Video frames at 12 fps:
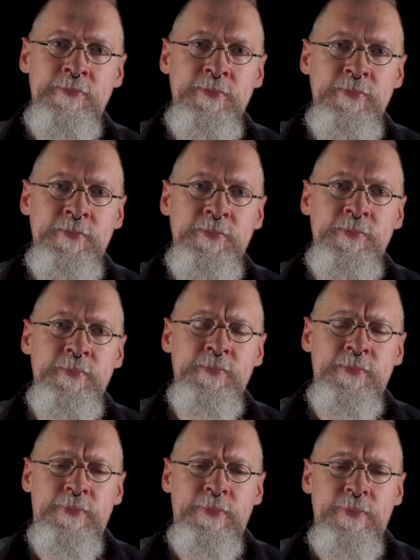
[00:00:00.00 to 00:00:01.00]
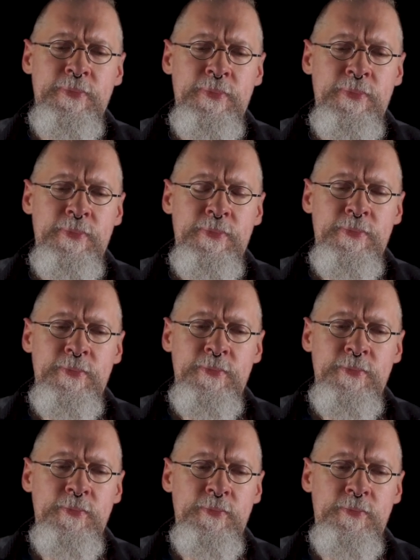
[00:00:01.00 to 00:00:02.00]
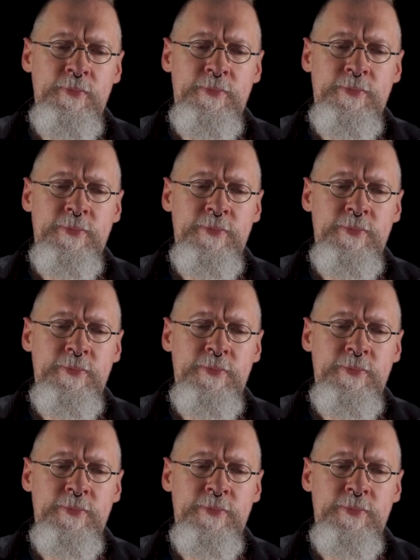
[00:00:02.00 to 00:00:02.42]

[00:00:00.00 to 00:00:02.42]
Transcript: [no speech]